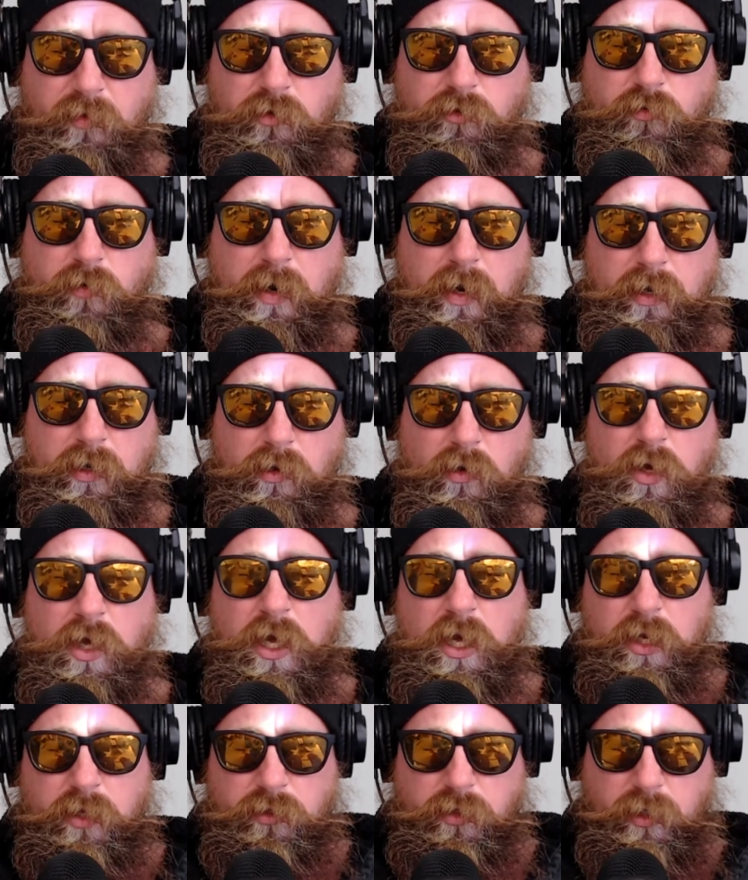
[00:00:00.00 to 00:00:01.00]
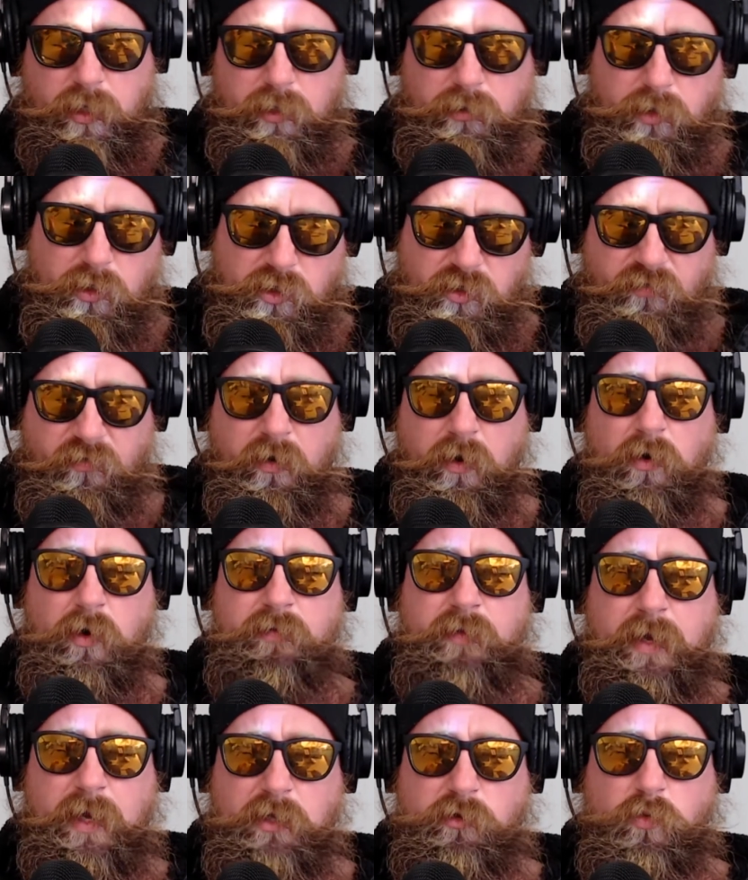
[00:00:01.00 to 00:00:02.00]
triangle to get their sphere.
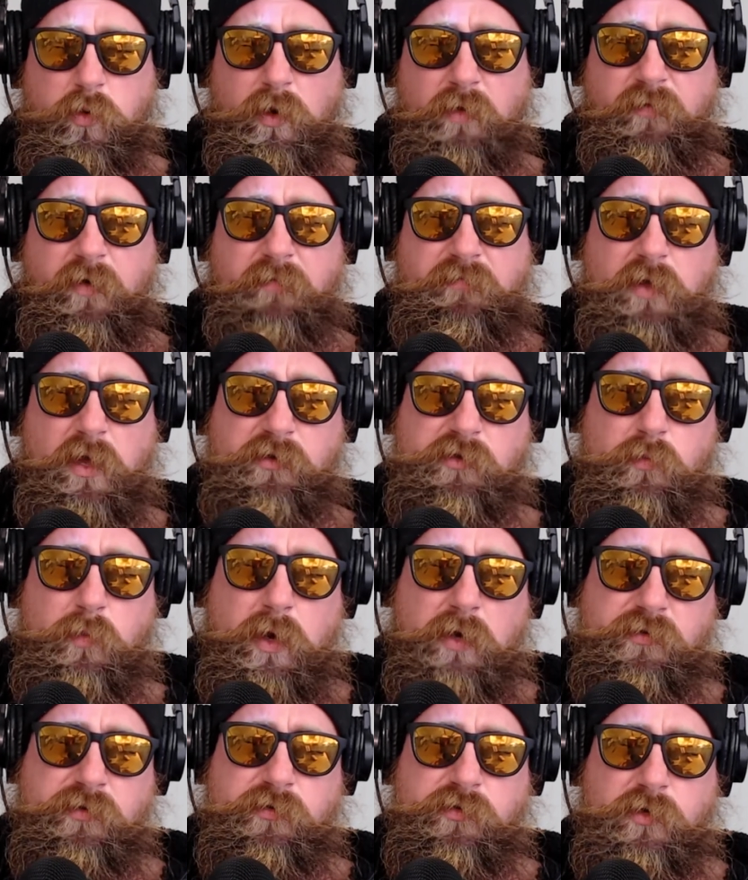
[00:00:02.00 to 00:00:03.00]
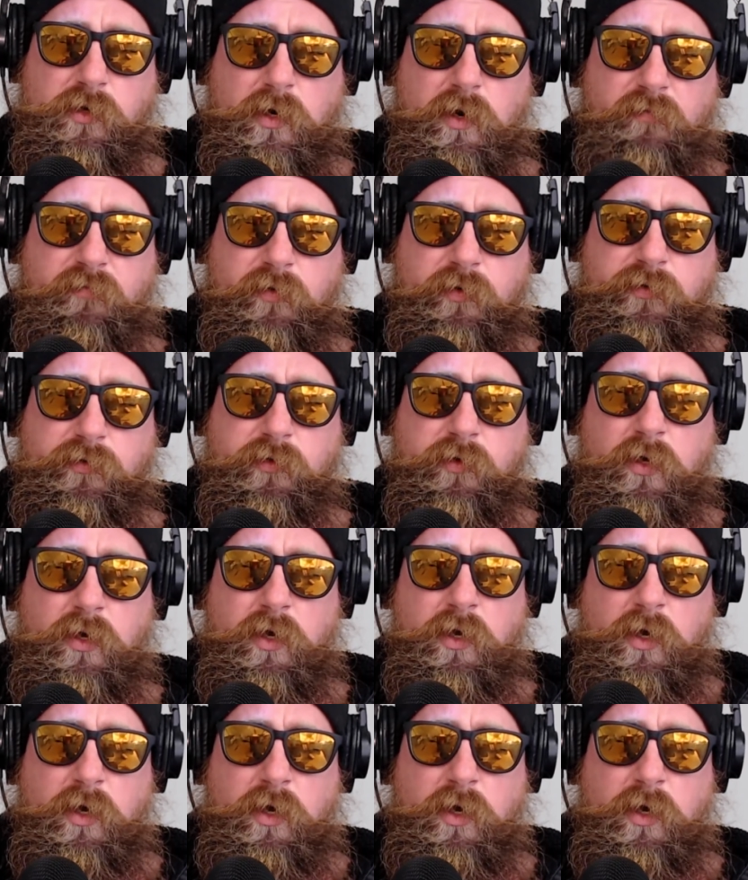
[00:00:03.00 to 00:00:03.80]
And they got 25,000 miles in circumference.